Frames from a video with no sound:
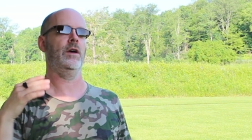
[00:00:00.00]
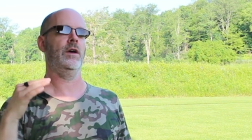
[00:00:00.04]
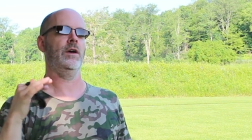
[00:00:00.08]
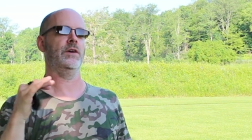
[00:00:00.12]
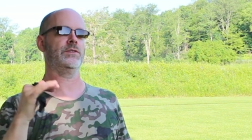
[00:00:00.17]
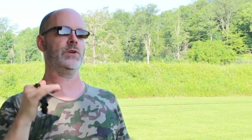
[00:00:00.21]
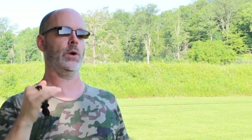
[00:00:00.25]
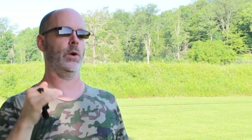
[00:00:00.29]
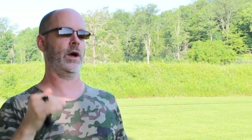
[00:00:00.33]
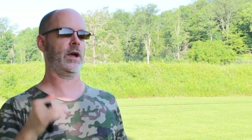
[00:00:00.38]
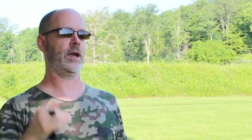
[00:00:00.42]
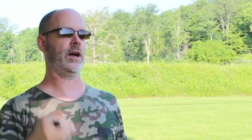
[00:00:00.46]

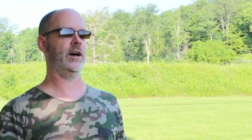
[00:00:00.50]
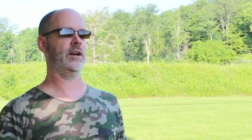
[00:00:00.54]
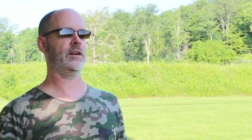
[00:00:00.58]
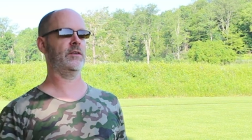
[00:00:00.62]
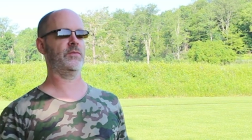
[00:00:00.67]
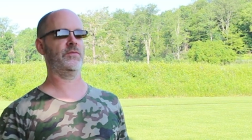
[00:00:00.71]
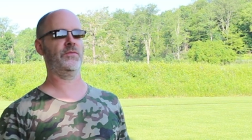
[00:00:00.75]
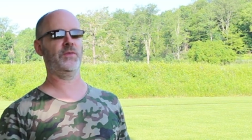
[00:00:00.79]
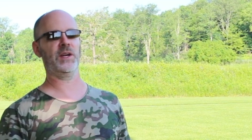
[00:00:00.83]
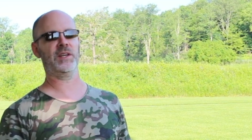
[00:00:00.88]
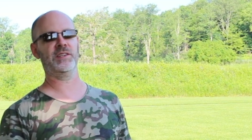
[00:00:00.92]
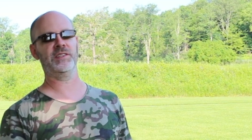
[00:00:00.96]
So I kind of
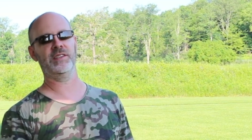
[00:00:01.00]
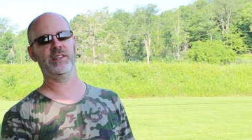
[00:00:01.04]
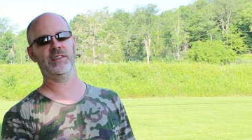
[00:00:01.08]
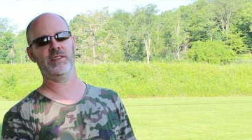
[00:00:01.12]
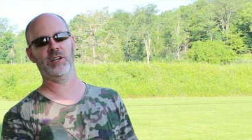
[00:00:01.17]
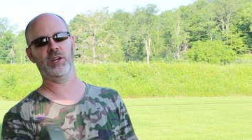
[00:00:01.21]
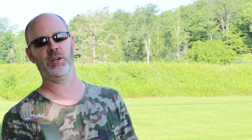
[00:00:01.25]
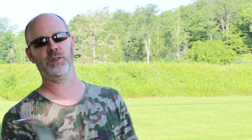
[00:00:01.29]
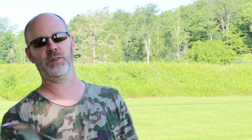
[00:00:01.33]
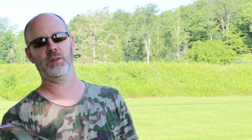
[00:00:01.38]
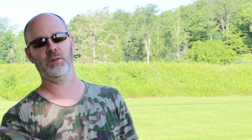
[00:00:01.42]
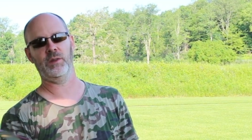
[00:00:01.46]
fixed it
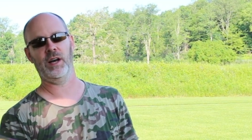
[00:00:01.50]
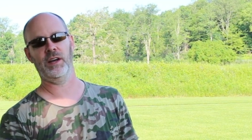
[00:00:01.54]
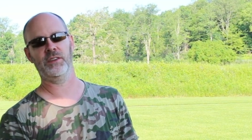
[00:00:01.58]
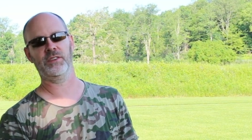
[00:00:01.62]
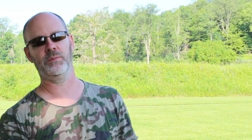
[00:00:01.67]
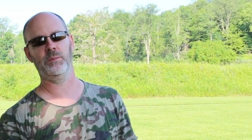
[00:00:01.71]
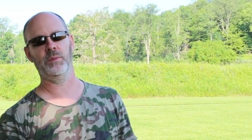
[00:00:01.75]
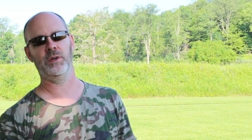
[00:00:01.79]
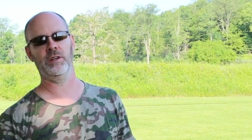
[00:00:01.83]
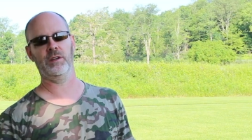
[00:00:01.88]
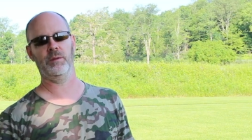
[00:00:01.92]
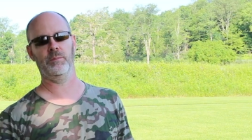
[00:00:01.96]
there at the
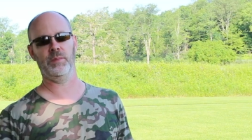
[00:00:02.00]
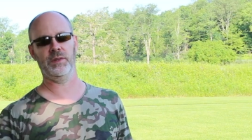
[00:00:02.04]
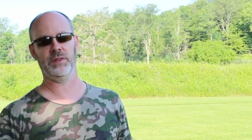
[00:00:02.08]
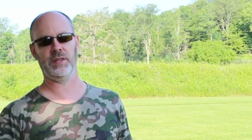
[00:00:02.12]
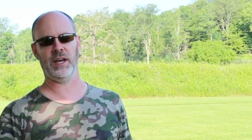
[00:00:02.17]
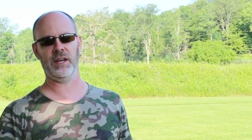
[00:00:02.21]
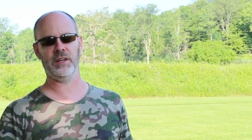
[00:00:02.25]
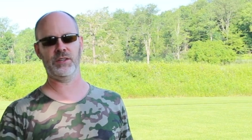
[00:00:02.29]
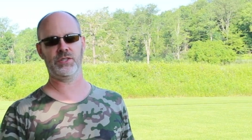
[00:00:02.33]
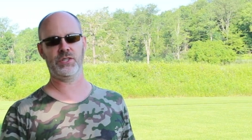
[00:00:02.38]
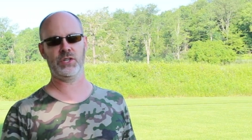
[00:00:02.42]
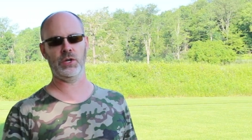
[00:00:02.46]
last minute, but
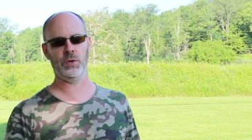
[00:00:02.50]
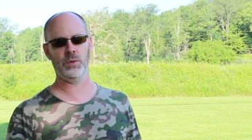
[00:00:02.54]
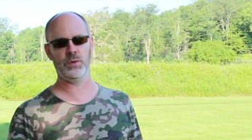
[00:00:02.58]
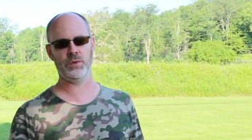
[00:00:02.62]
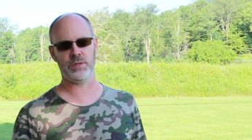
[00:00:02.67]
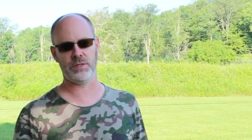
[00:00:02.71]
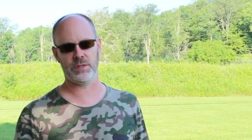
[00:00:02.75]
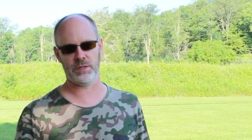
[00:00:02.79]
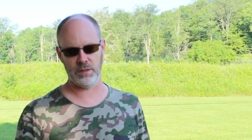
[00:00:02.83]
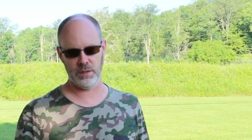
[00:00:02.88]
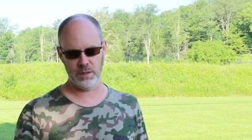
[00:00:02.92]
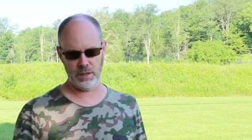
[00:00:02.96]
that
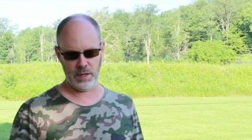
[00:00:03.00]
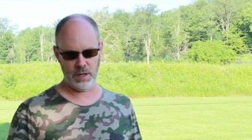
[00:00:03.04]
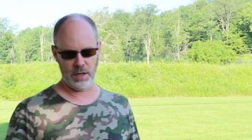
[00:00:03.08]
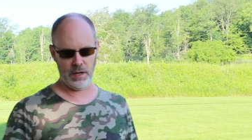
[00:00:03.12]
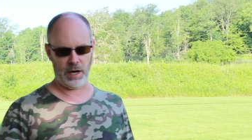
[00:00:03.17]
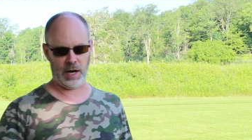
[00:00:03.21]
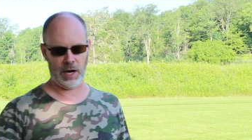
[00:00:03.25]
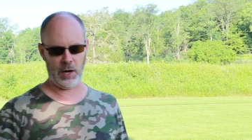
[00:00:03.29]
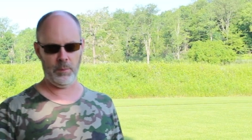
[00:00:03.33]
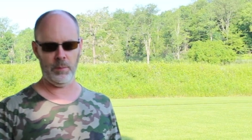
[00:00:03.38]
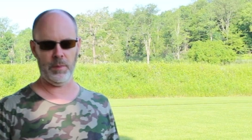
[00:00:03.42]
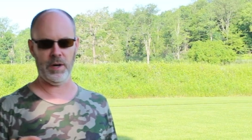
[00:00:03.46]
shows
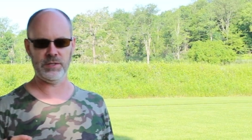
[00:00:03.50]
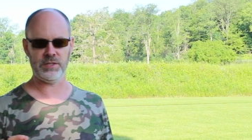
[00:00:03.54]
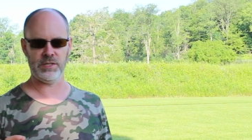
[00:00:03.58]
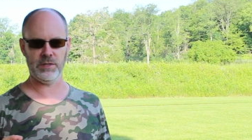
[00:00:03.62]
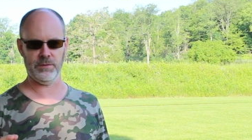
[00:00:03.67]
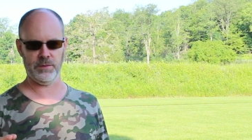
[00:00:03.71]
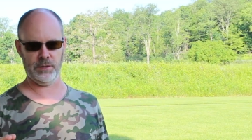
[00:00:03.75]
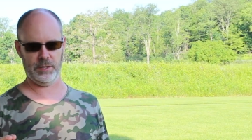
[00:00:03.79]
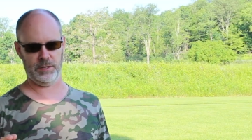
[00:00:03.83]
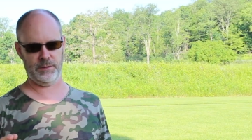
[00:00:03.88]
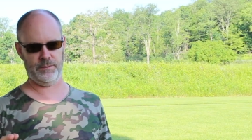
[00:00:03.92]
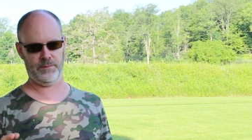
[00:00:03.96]
how much
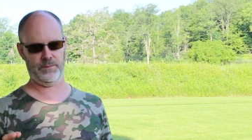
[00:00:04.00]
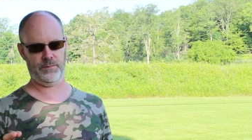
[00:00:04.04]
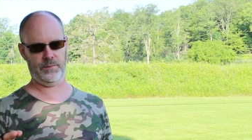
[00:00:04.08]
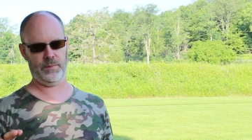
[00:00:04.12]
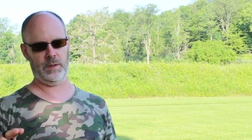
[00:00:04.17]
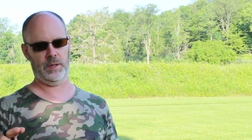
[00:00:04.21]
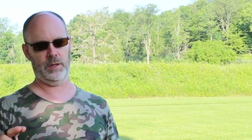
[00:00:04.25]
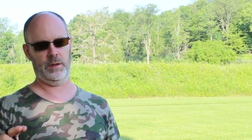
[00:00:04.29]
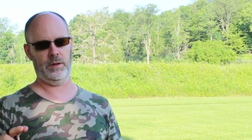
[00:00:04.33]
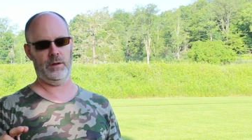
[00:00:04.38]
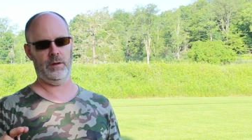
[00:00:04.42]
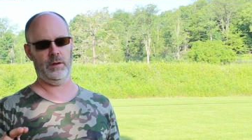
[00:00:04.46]
of a
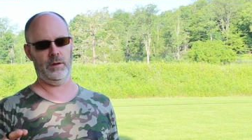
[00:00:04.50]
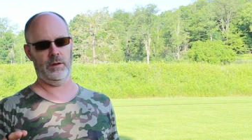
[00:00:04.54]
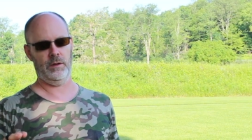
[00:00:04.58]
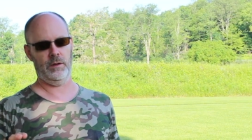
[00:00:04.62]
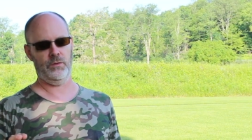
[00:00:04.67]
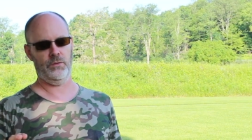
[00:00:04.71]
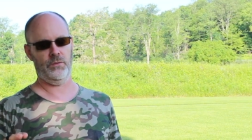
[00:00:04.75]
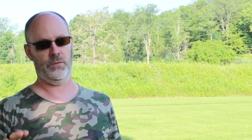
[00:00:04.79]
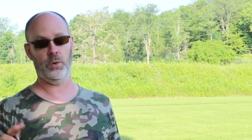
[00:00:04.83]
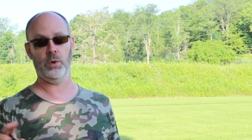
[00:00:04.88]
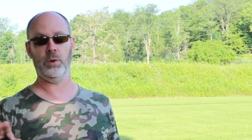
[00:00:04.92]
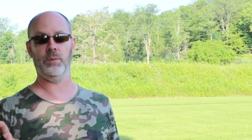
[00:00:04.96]

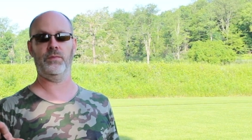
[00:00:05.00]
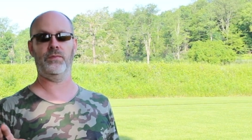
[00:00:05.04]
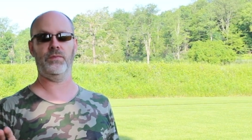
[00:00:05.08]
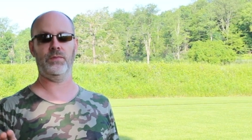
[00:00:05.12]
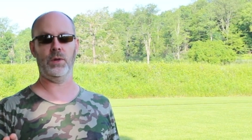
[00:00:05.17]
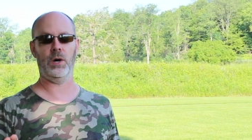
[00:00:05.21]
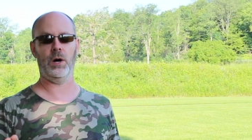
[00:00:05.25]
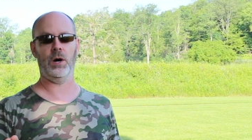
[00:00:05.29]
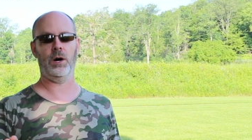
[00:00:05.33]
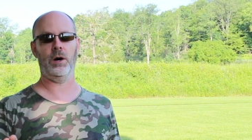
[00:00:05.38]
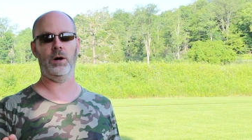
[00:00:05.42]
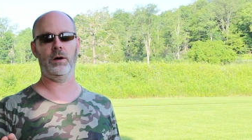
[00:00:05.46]
form
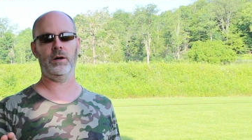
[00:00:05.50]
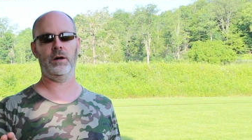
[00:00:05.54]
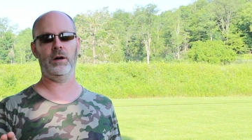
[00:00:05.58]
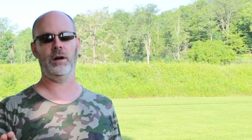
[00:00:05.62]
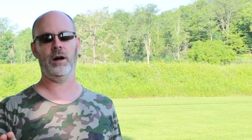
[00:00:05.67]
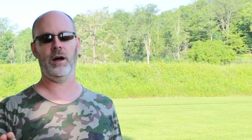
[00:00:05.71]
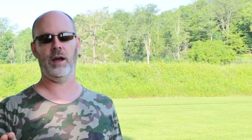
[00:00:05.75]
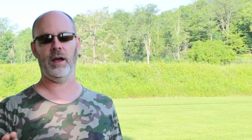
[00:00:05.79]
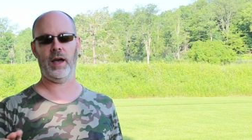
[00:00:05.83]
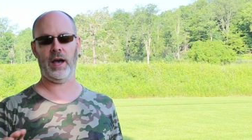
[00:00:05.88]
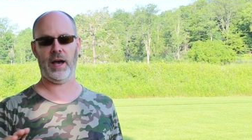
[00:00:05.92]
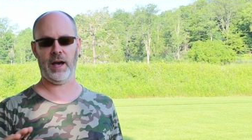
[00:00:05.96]
flaw
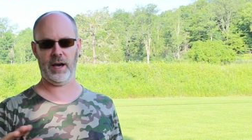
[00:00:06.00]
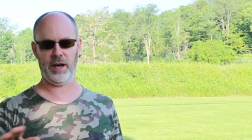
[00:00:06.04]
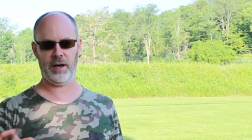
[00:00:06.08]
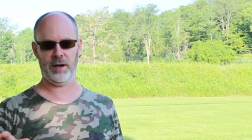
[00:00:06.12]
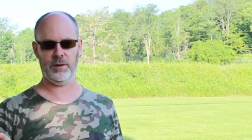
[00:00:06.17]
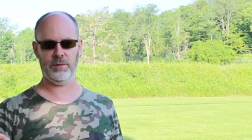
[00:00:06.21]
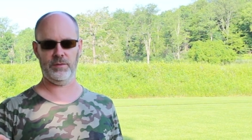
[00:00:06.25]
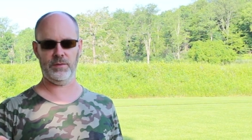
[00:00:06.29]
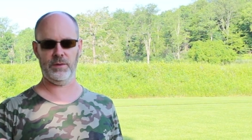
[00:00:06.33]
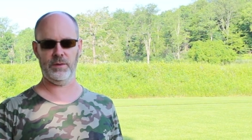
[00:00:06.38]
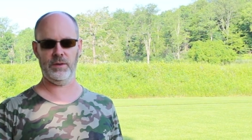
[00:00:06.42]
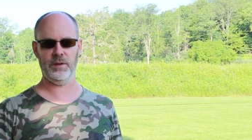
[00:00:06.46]
I have.